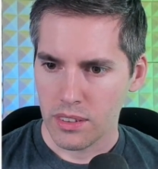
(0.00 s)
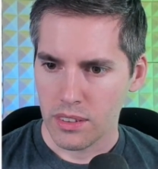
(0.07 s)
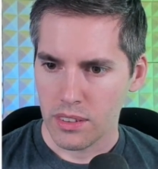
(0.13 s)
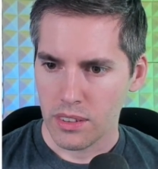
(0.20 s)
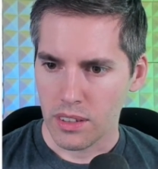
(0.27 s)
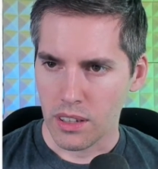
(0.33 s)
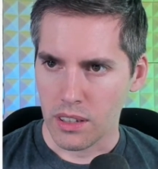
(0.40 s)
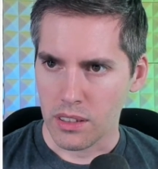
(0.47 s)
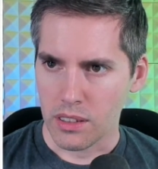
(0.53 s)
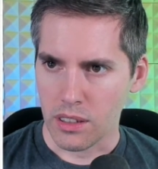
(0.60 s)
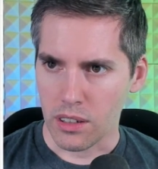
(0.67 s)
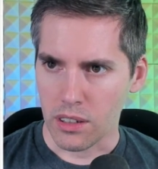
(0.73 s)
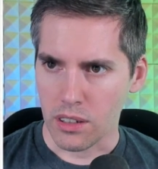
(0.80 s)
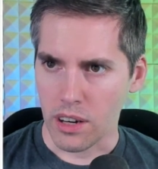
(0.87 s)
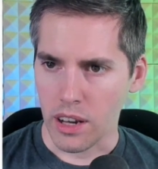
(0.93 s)

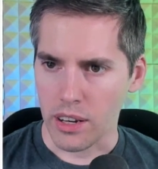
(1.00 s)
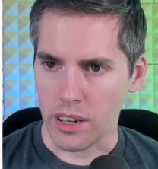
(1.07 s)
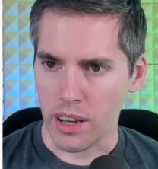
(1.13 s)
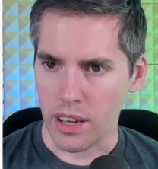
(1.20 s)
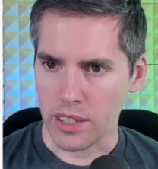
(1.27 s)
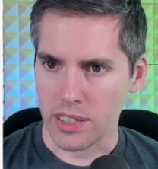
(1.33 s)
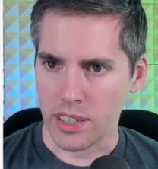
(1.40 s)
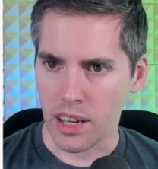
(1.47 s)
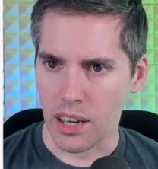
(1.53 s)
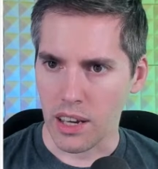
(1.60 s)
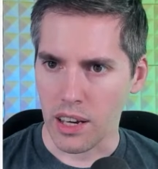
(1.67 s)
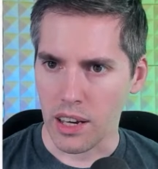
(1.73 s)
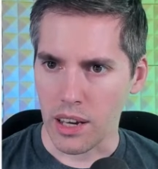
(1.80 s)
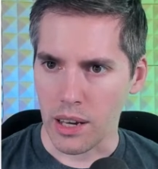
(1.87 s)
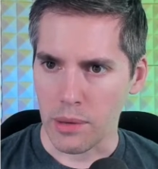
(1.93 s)
Alright, next
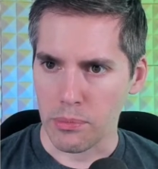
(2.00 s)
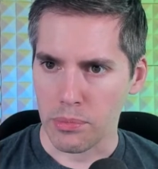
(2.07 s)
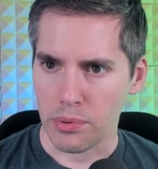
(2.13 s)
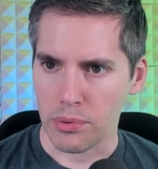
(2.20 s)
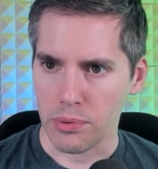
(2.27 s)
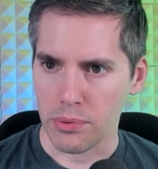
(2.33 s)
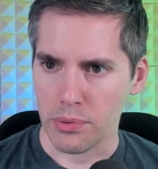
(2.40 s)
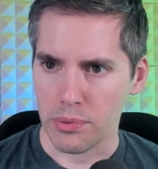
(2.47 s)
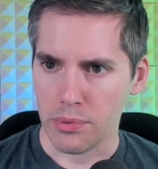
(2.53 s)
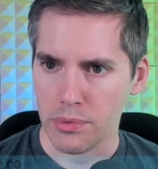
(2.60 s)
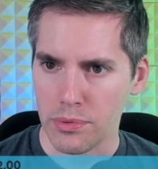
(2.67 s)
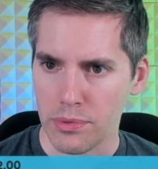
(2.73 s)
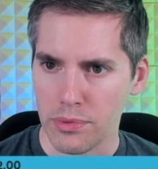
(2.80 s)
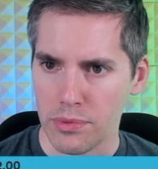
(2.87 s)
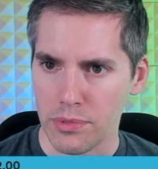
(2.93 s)
up.
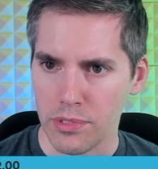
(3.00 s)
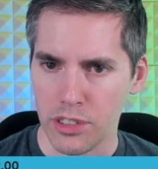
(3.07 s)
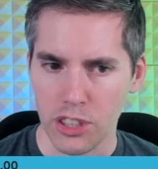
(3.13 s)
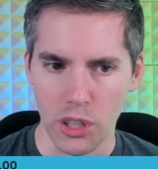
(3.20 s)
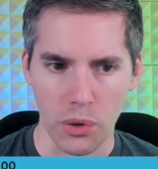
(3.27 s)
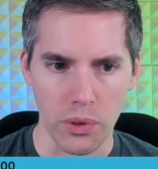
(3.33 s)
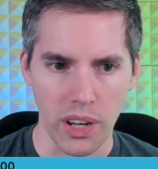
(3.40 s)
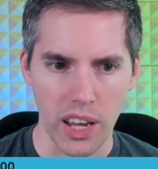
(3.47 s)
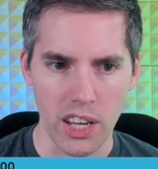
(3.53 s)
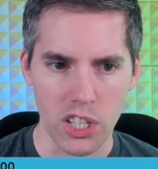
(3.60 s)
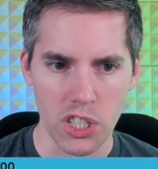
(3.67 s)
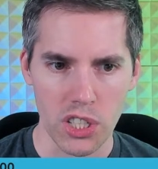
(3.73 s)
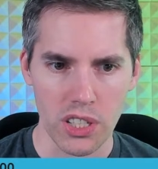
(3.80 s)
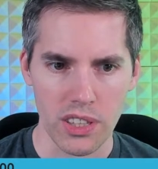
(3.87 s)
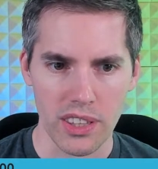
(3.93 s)

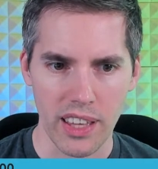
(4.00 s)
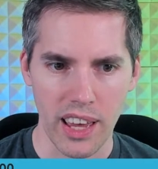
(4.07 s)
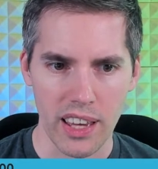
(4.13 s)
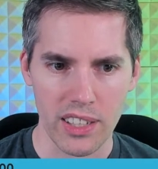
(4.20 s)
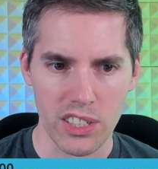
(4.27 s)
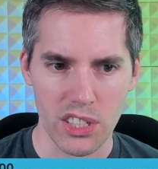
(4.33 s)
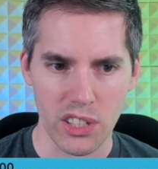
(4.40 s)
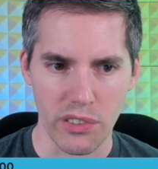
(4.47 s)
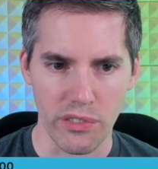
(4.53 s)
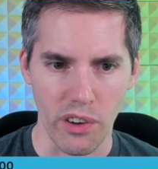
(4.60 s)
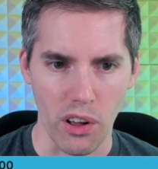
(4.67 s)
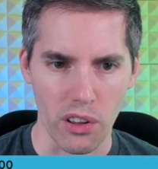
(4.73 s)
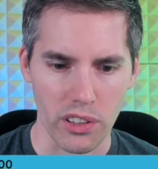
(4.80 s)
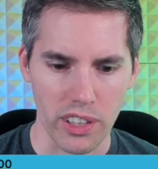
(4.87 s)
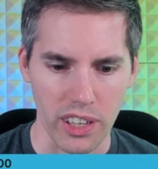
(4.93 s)
Donation thanks to
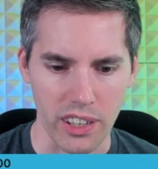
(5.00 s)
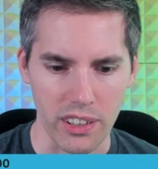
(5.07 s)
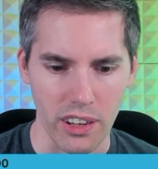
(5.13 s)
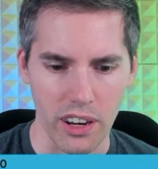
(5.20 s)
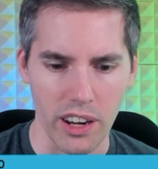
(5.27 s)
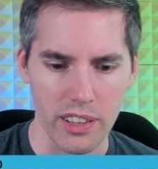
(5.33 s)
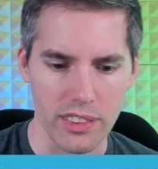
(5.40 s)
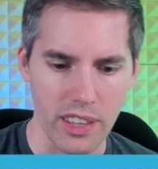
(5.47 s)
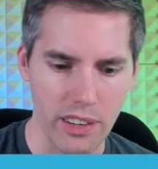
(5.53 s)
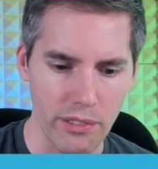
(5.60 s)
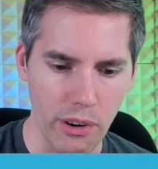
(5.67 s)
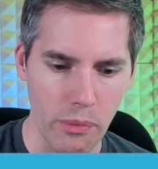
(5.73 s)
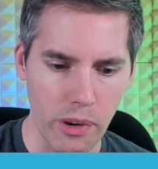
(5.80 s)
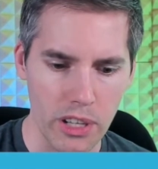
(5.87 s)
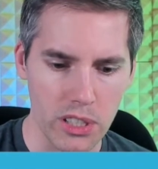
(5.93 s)
Vulcan. All right, thank you
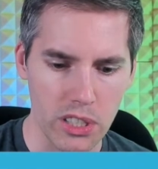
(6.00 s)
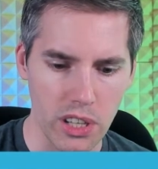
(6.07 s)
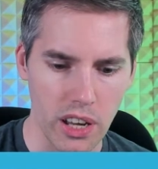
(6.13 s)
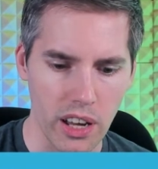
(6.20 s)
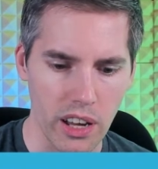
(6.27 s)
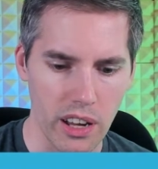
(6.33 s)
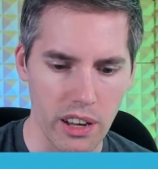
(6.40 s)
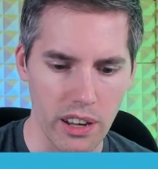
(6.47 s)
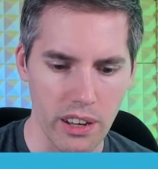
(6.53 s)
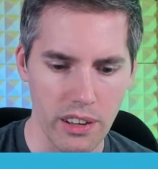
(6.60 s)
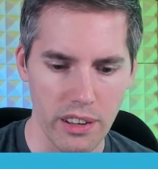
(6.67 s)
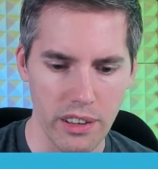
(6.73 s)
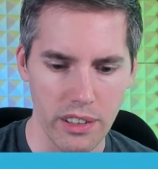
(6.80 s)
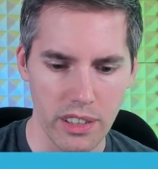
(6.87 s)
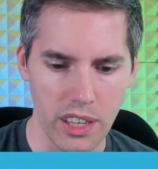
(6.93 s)
very much,
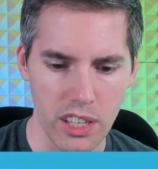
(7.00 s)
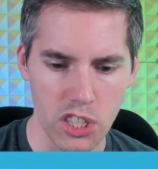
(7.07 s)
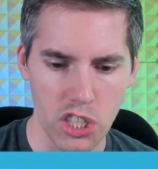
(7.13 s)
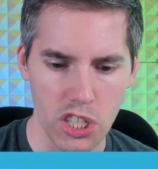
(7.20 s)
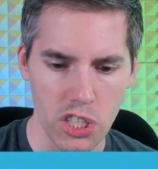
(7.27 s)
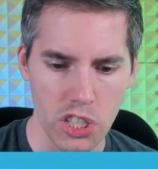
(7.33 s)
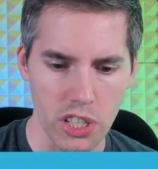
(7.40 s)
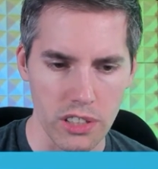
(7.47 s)
King Ginger.